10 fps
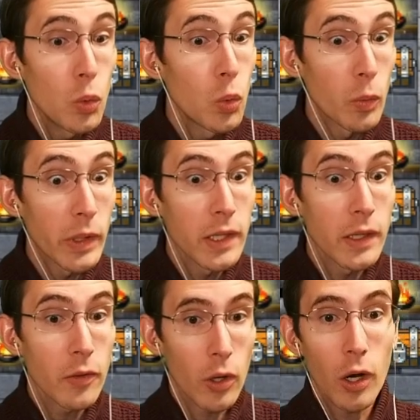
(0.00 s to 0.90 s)
Ooh, we
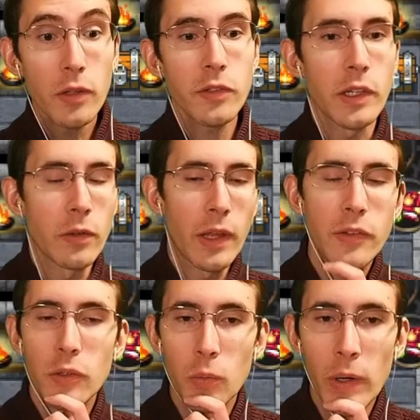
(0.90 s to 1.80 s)
get another Heartseeker.
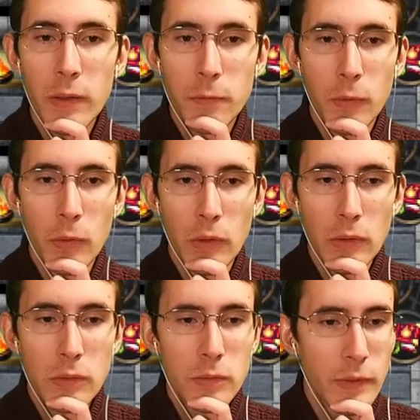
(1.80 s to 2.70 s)
That's great for
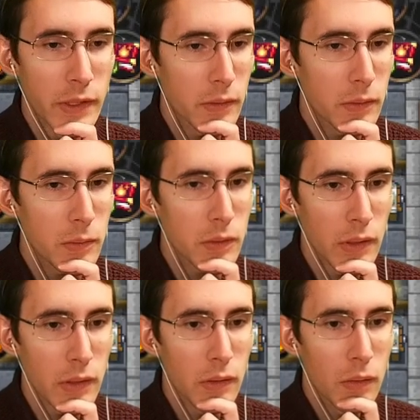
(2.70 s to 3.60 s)
Ludwig.
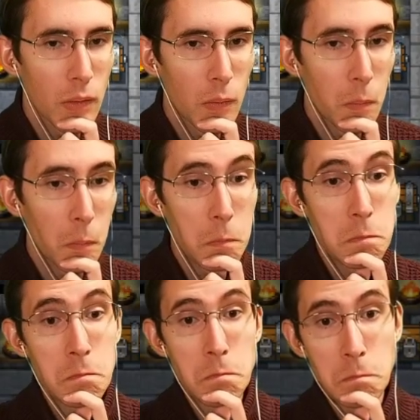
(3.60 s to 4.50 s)
Okay.
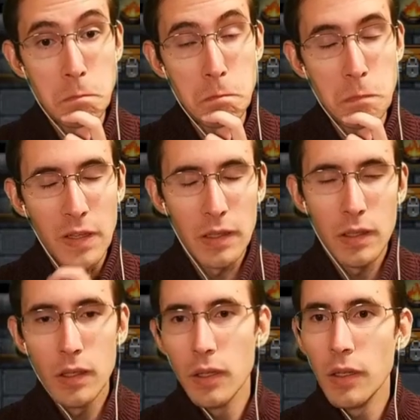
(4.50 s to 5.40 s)

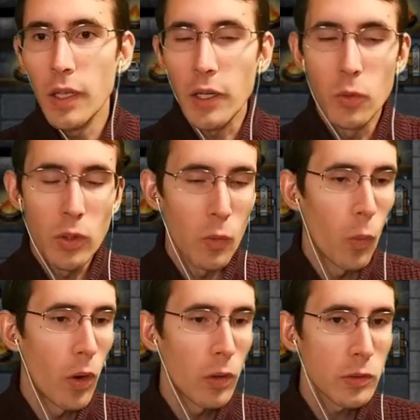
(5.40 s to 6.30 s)
Hmm. Ignore
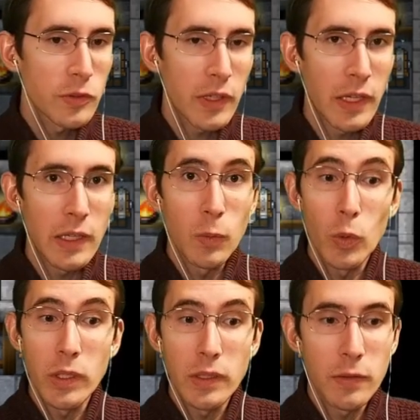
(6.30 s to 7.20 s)
walls and
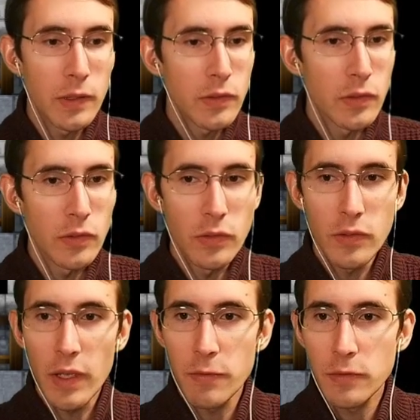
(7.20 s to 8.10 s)
wooden defenses
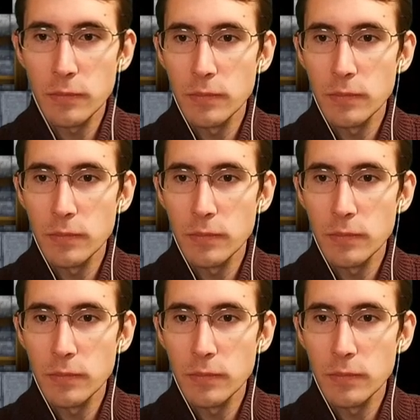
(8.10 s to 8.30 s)
and stuff.